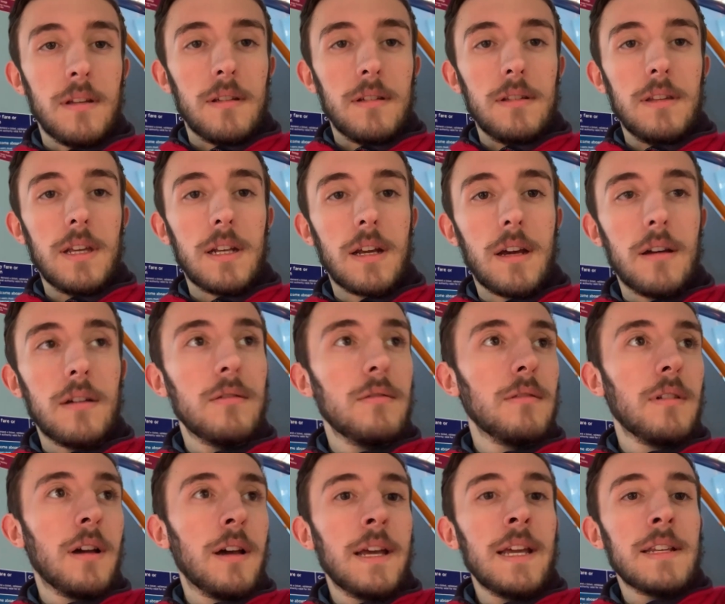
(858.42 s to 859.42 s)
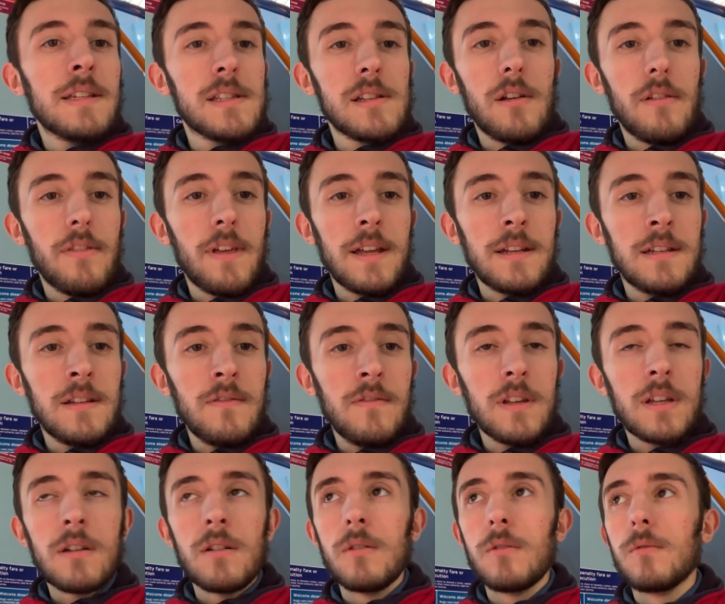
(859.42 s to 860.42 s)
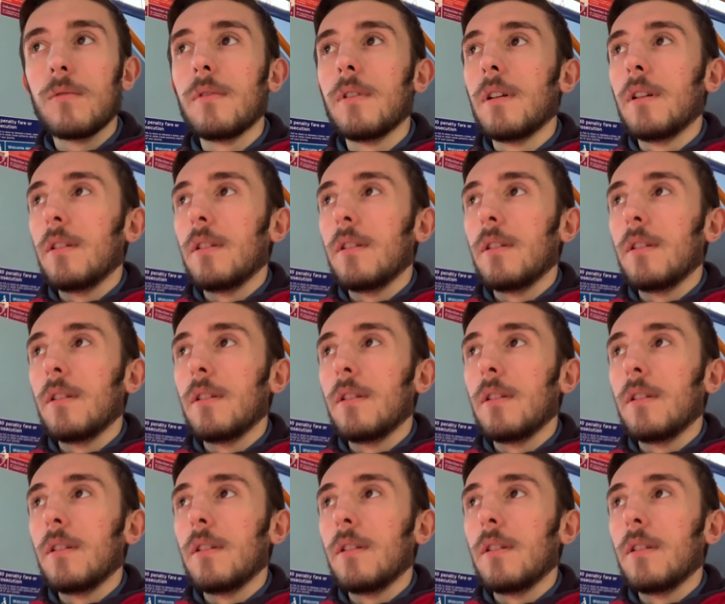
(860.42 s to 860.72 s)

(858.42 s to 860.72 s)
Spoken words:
You know, like, it's not that difficult.